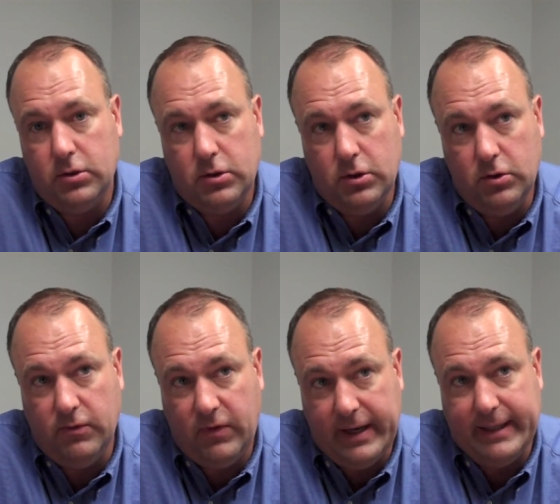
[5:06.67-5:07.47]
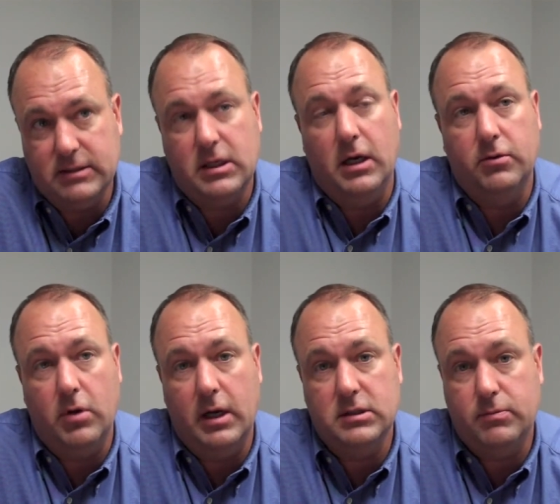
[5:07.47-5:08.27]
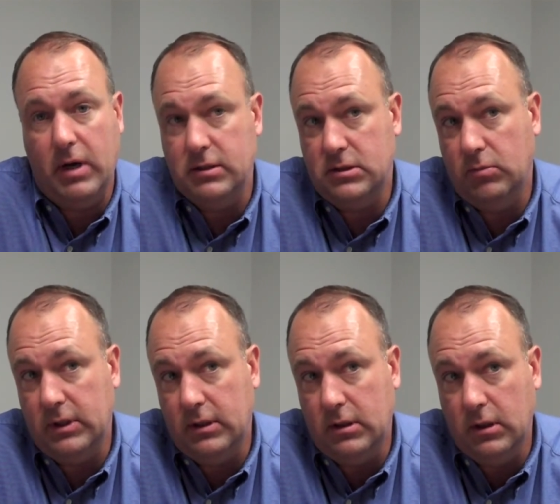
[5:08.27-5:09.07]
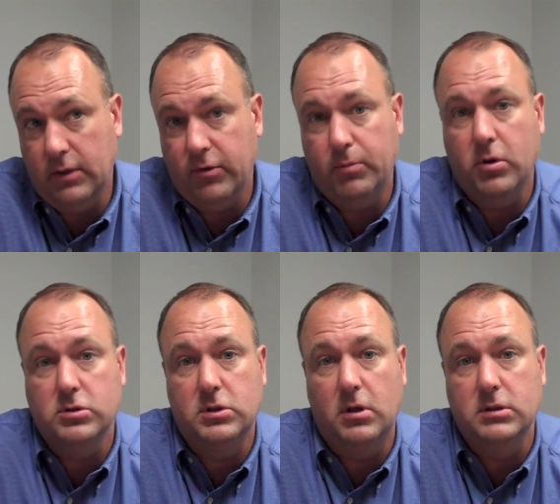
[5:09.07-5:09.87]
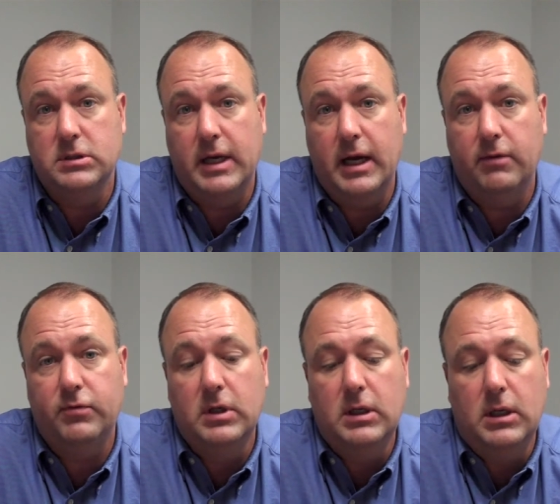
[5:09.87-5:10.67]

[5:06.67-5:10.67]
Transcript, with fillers: to do the finance contracts, possibly a delivery person on staff.